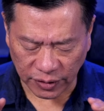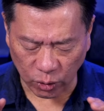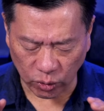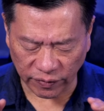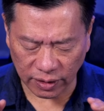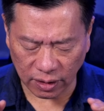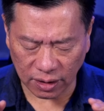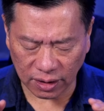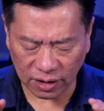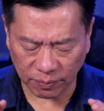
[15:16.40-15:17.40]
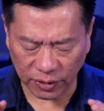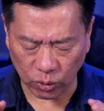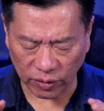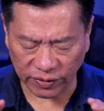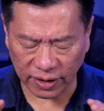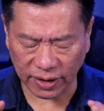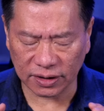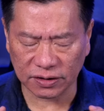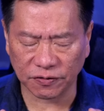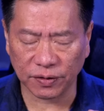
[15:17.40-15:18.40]
Be aware of your heart. Be aware of your
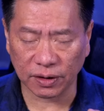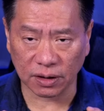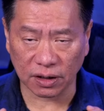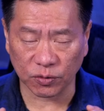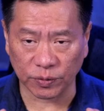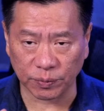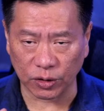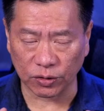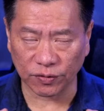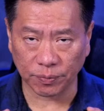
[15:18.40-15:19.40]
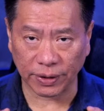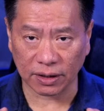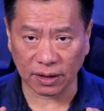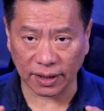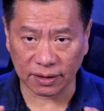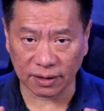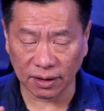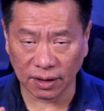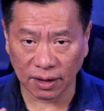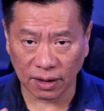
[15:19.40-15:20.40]
hands. Fill the earth with beautiful pink light.
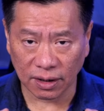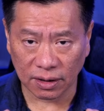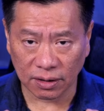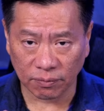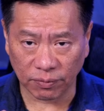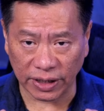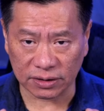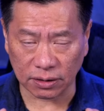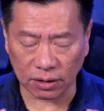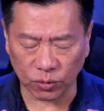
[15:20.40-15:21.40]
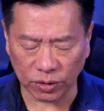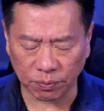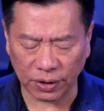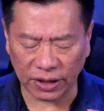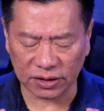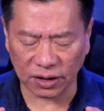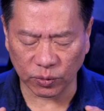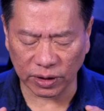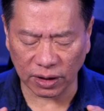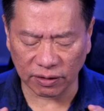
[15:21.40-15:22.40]
Bless the earth with peace
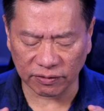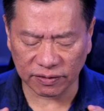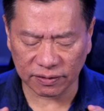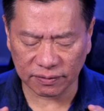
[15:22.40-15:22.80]
and with love.